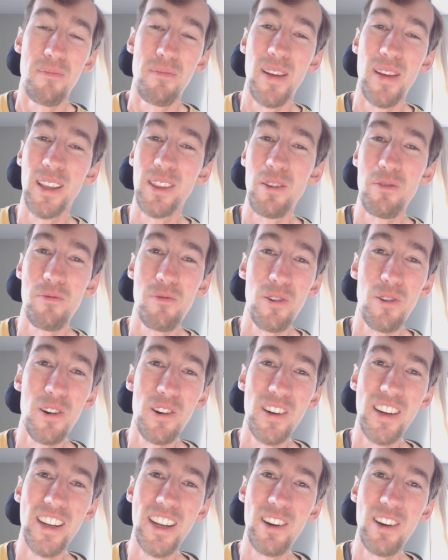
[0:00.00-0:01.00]
make the
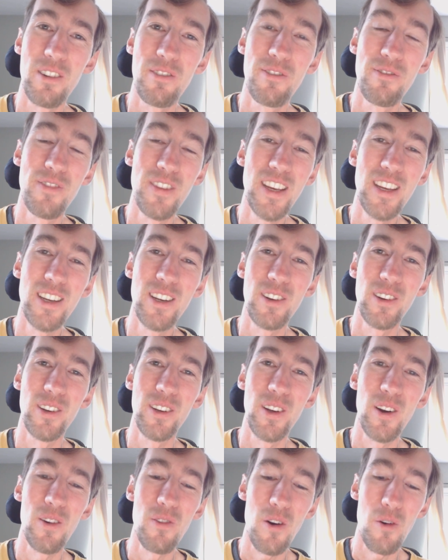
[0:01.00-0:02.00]
worry or
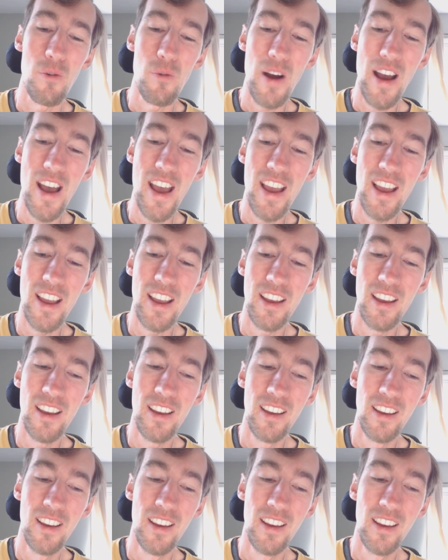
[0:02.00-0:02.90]
fear go away,